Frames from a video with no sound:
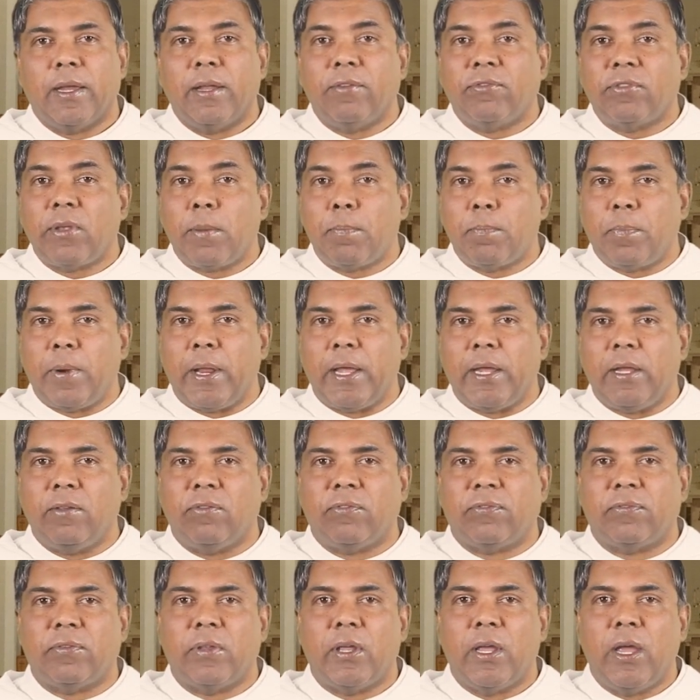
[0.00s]
It's a
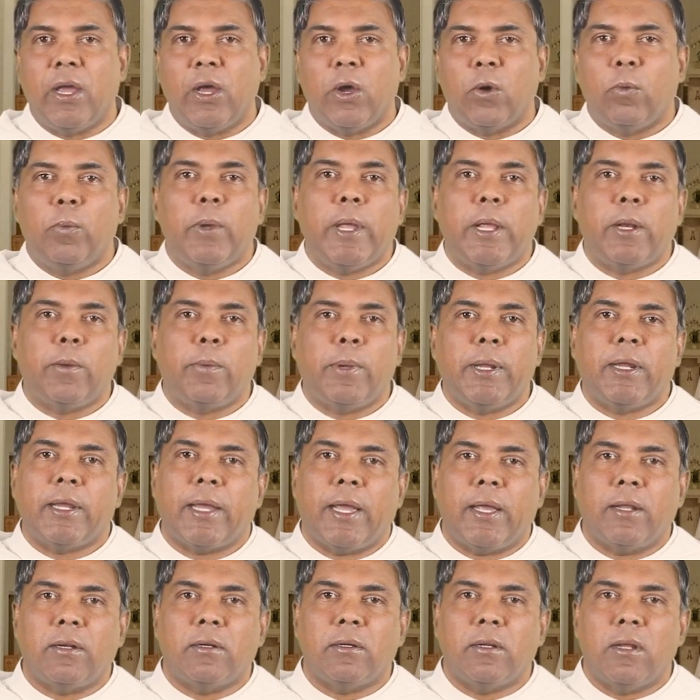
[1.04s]
place where we
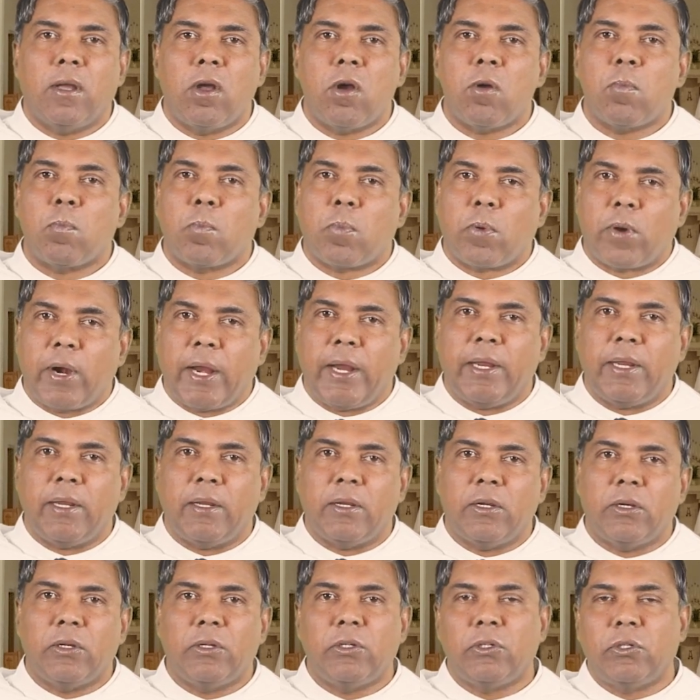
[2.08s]
can pray
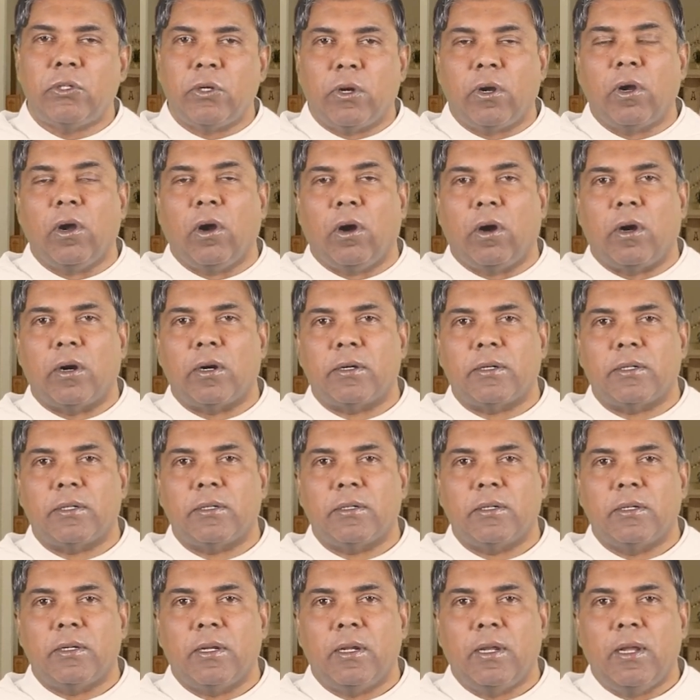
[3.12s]
to God.
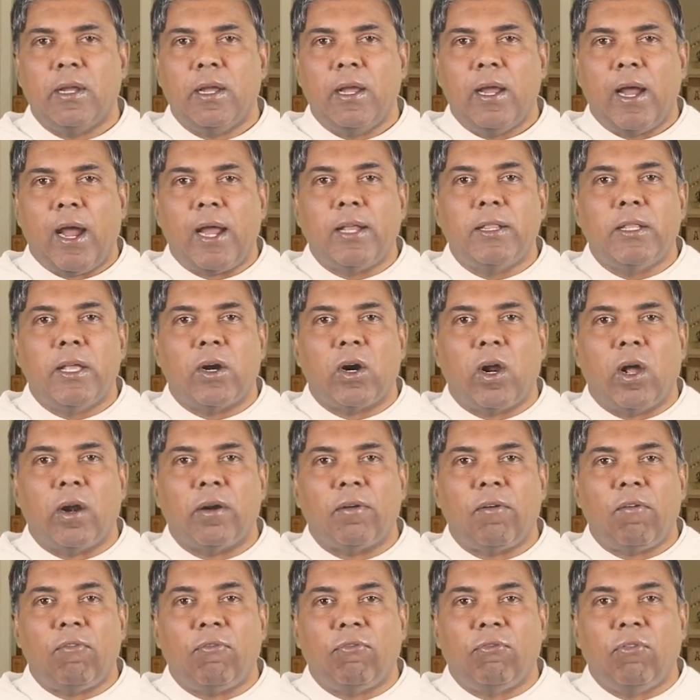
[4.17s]
And there
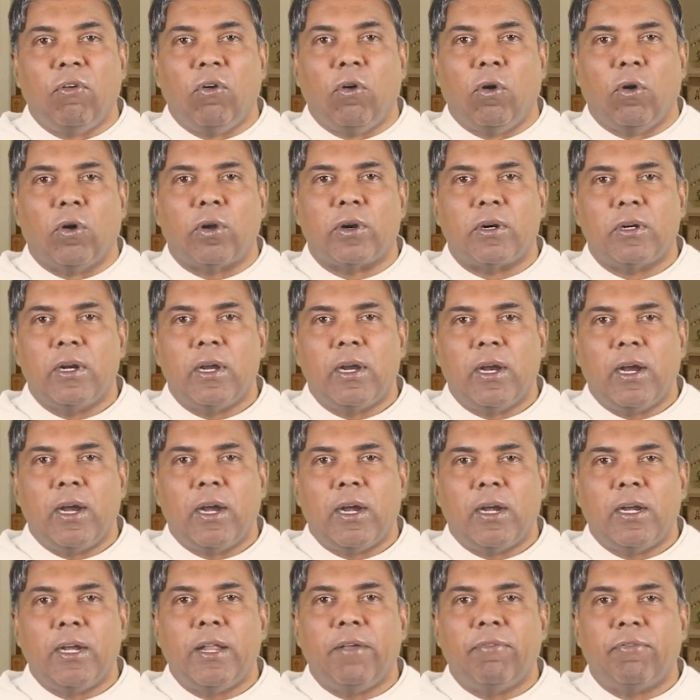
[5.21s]
are four
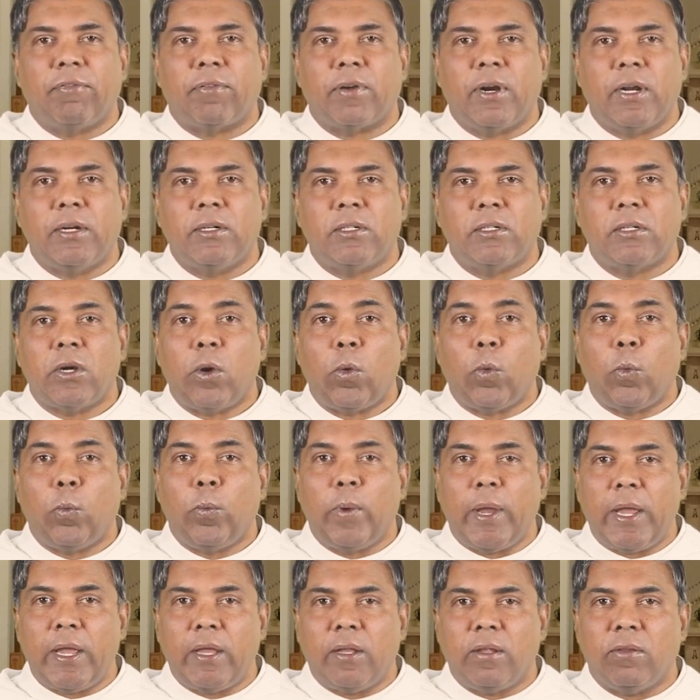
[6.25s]
different
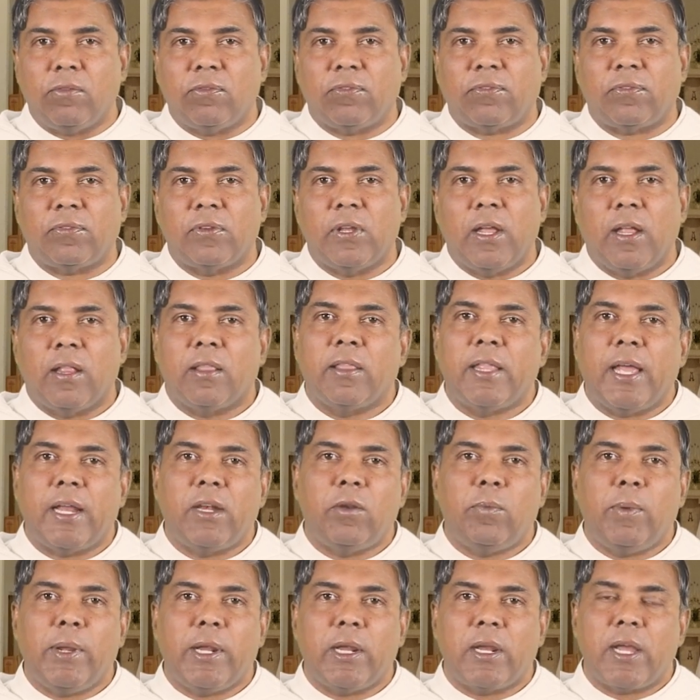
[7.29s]
ways
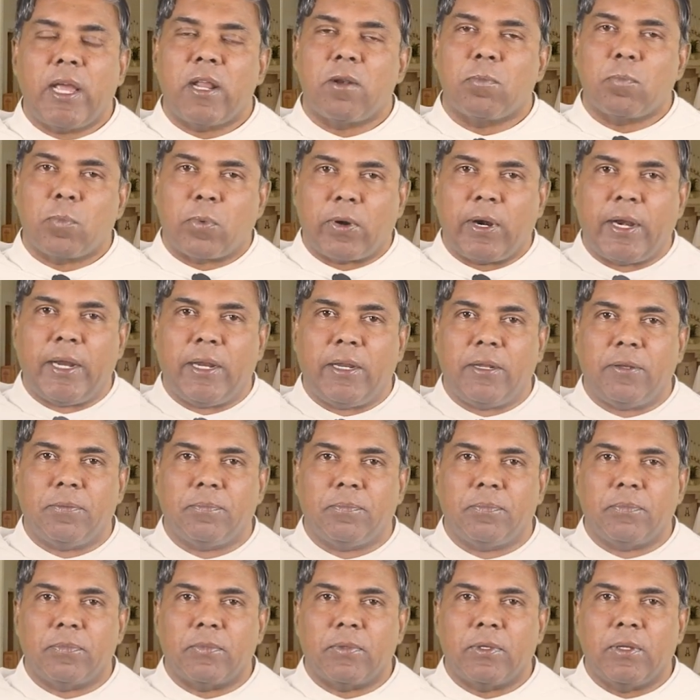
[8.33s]
that we can pray.
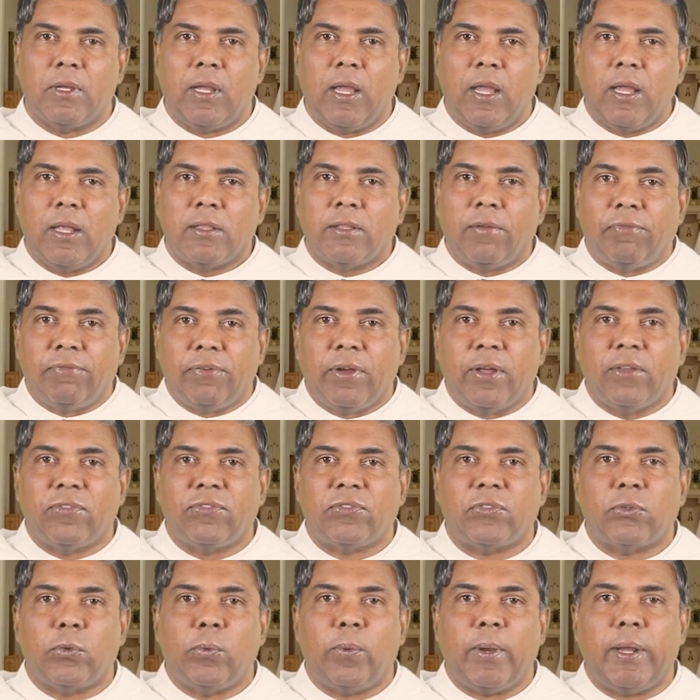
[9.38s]
The
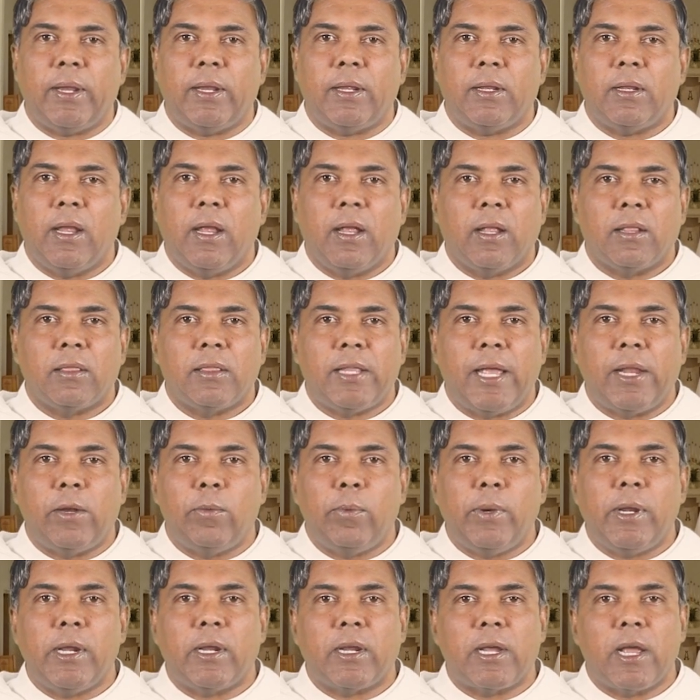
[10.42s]
first way that
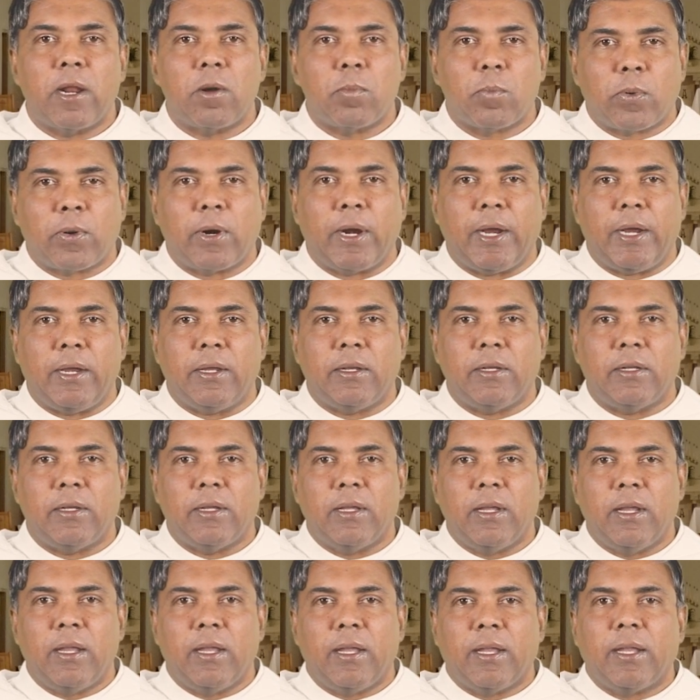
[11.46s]
we can pray
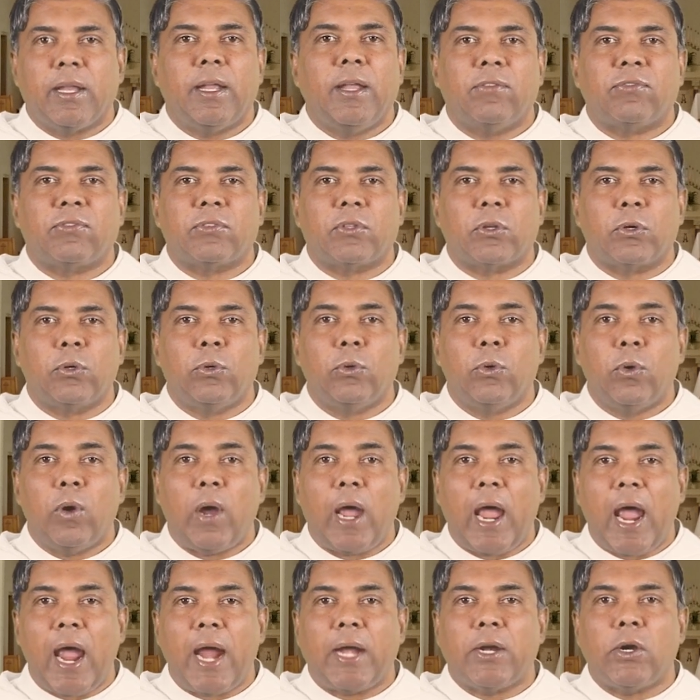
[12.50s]
is through
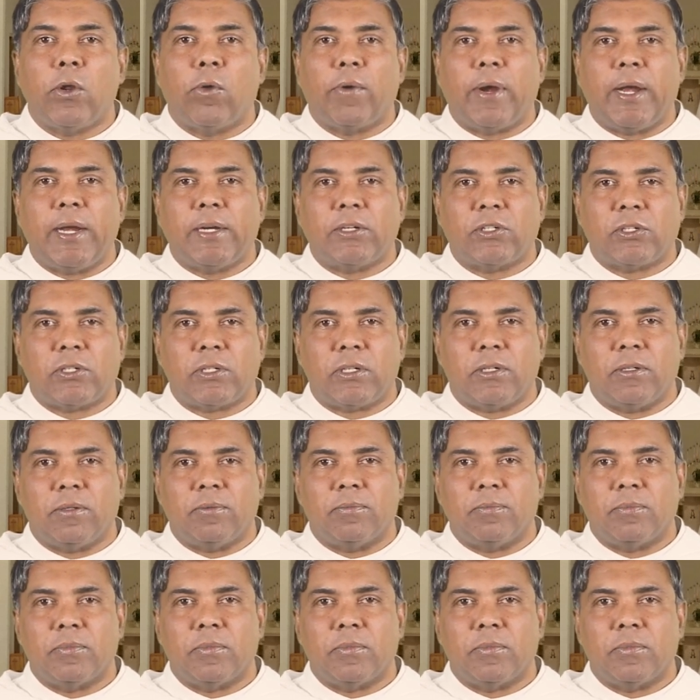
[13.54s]
adoration.